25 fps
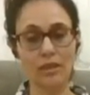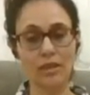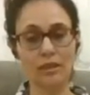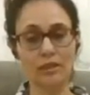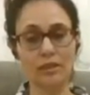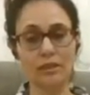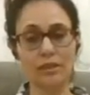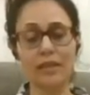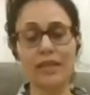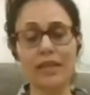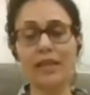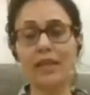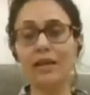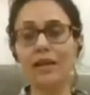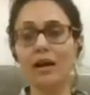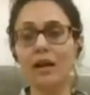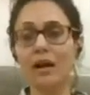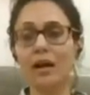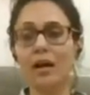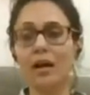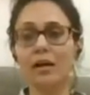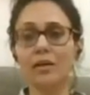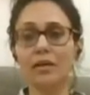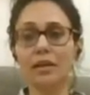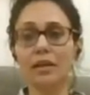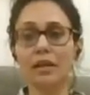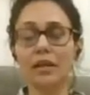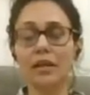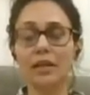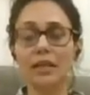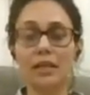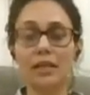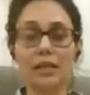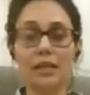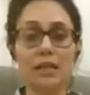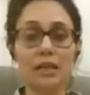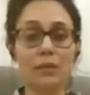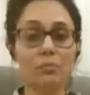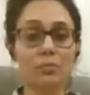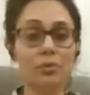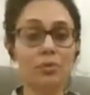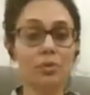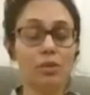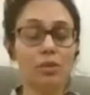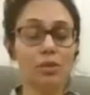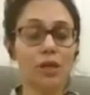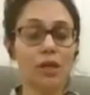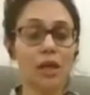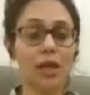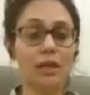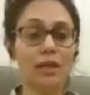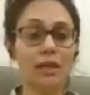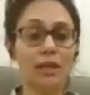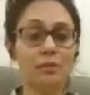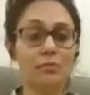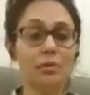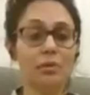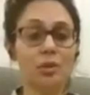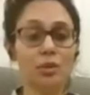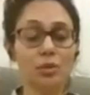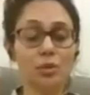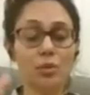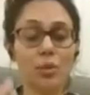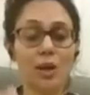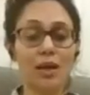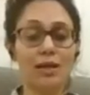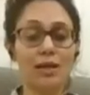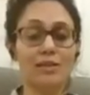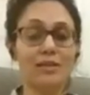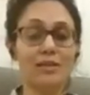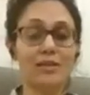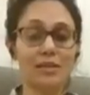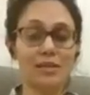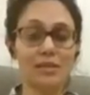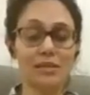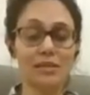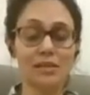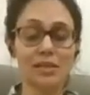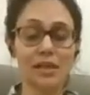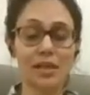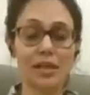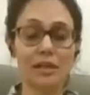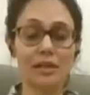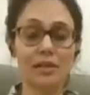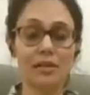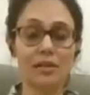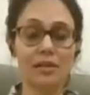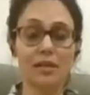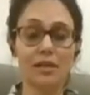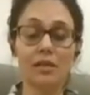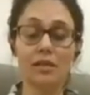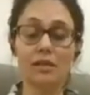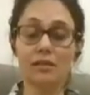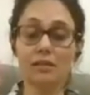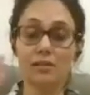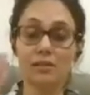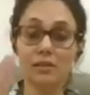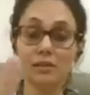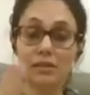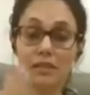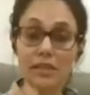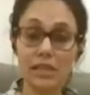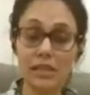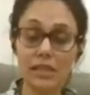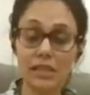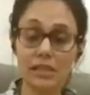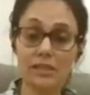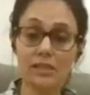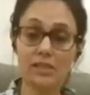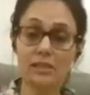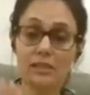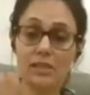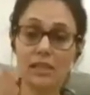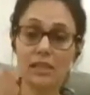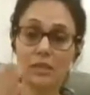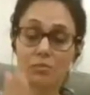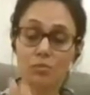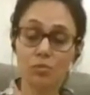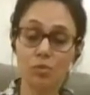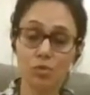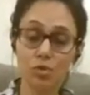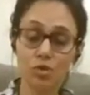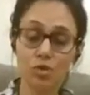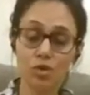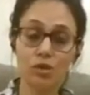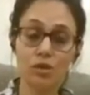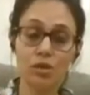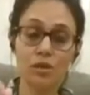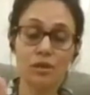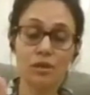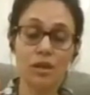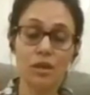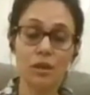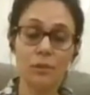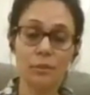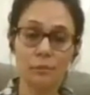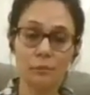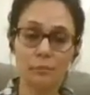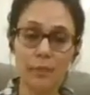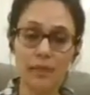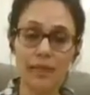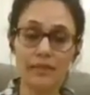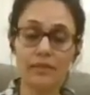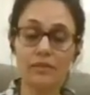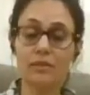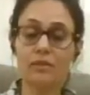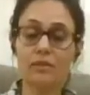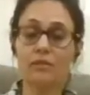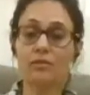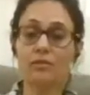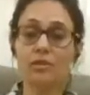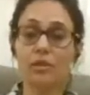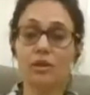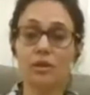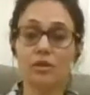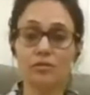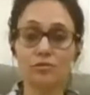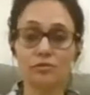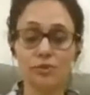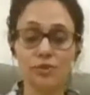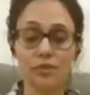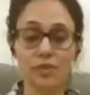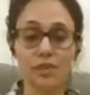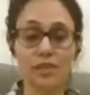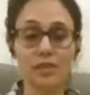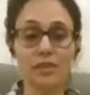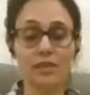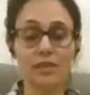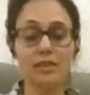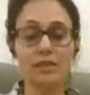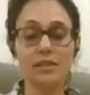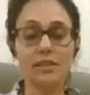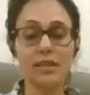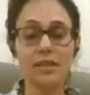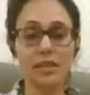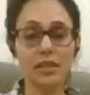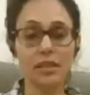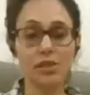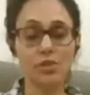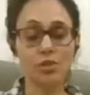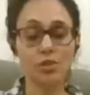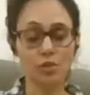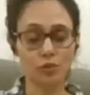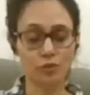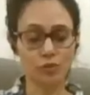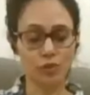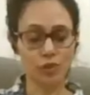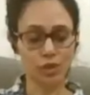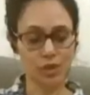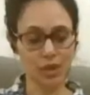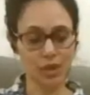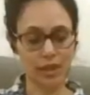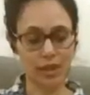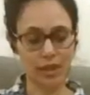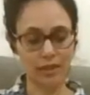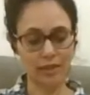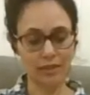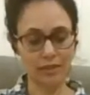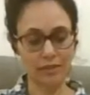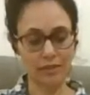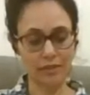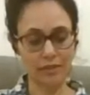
They are unable to understand the needs, the emotional, mental, physical needs of a child.